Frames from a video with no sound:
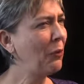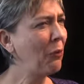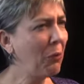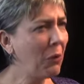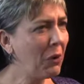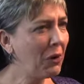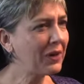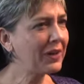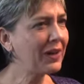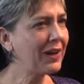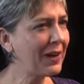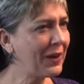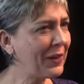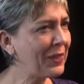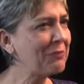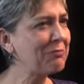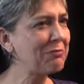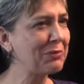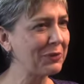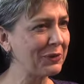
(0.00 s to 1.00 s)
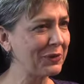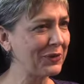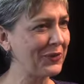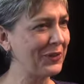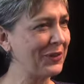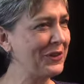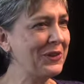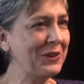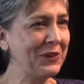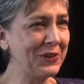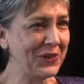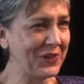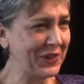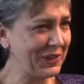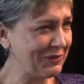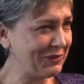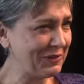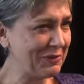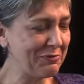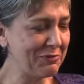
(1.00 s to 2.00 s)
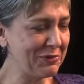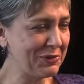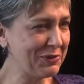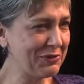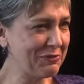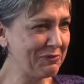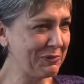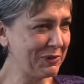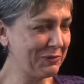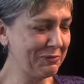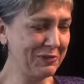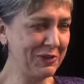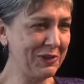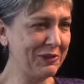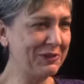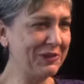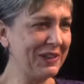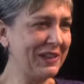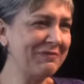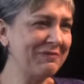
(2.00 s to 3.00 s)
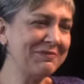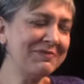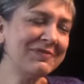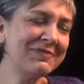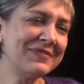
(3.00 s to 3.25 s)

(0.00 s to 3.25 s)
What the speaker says: What are the books on your self-improvement program?